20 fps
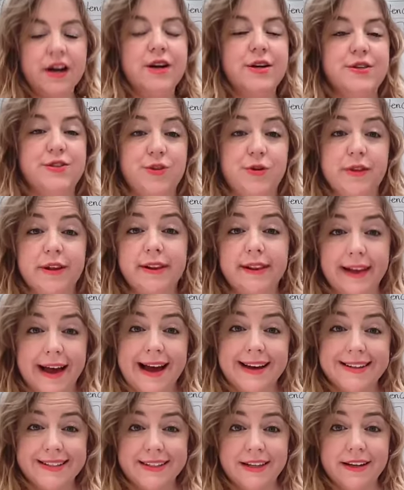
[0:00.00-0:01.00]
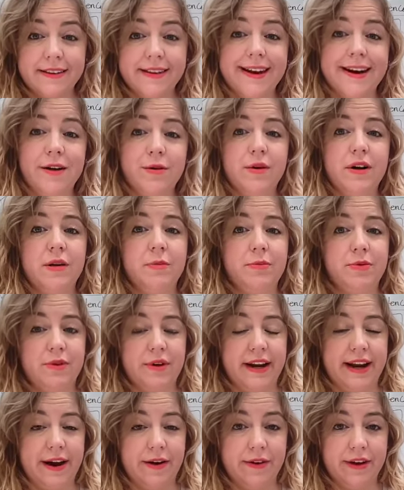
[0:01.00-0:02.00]
So, the last thing that I want to
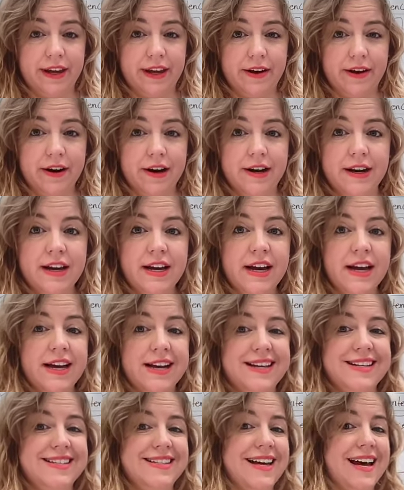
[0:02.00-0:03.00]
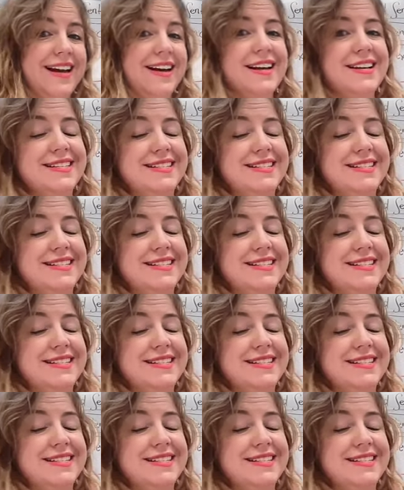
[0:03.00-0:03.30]
point out here is that a